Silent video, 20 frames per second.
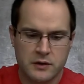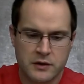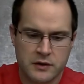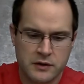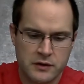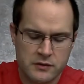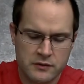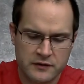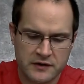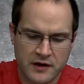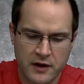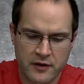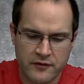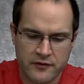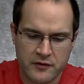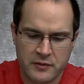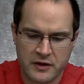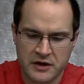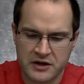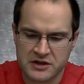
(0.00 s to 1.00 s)
can use
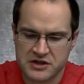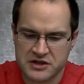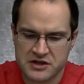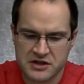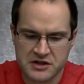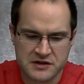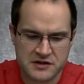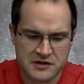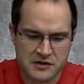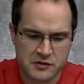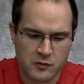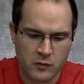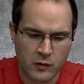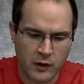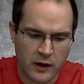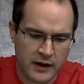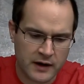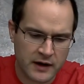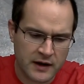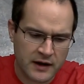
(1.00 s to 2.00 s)
however many sheets you
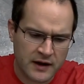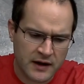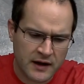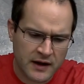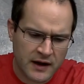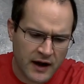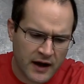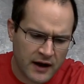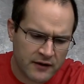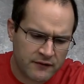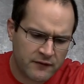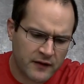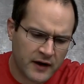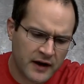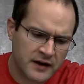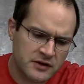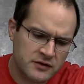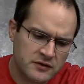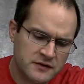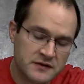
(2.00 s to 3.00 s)
want. I
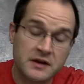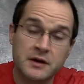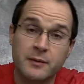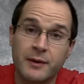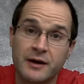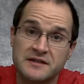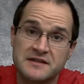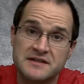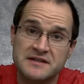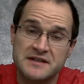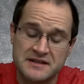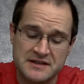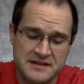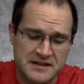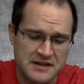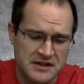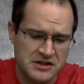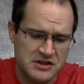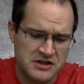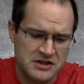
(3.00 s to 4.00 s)
find using about
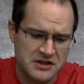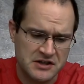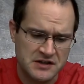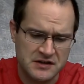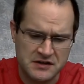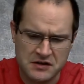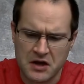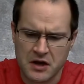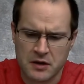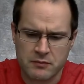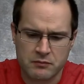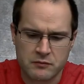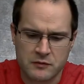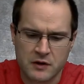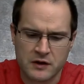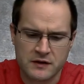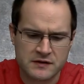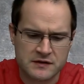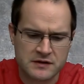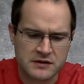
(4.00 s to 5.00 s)
16 sheets uh,
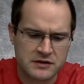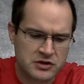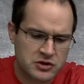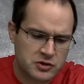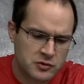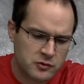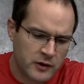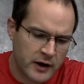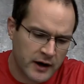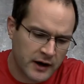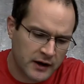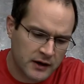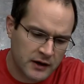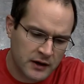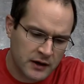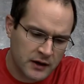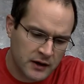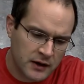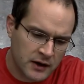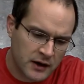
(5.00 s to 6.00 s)
does the trick,
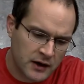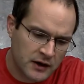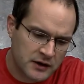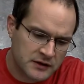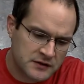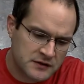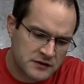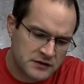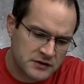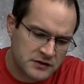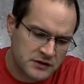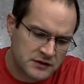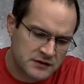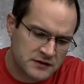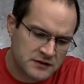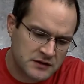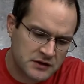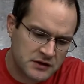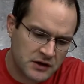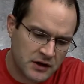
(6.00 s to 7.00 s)
and it's
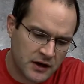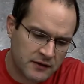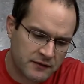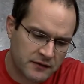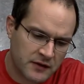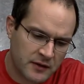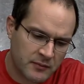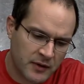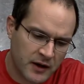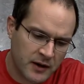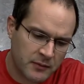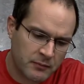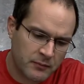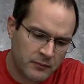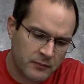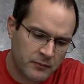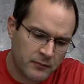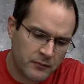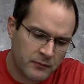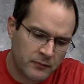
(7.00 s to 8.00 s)
just enough that my
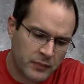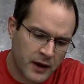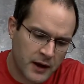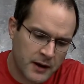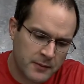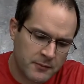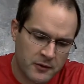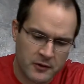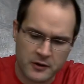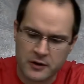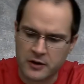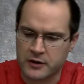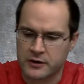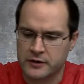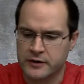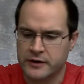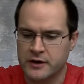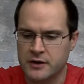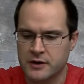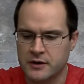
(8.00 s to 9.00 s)
paper
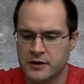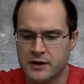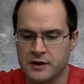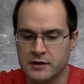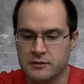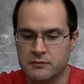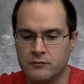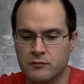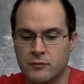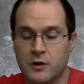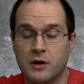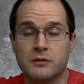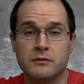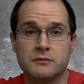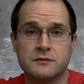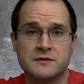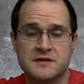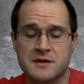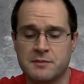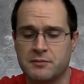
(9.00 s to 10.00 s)
cutter here can, well,
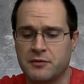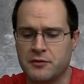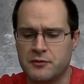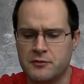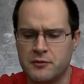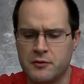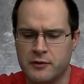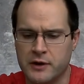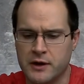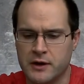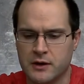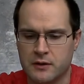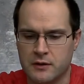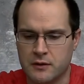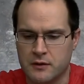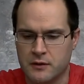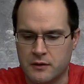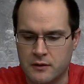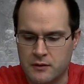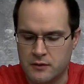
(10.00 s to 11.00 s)
zip through it.
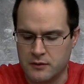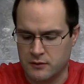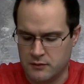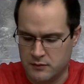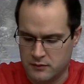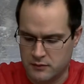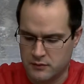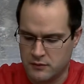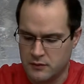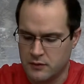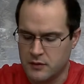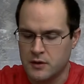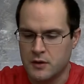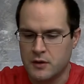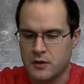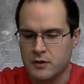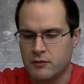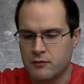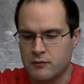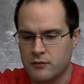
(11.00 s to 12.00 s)

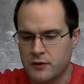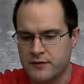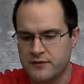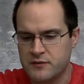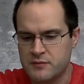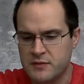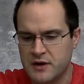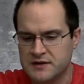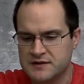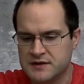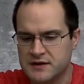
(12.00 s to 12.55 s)
Whatever makes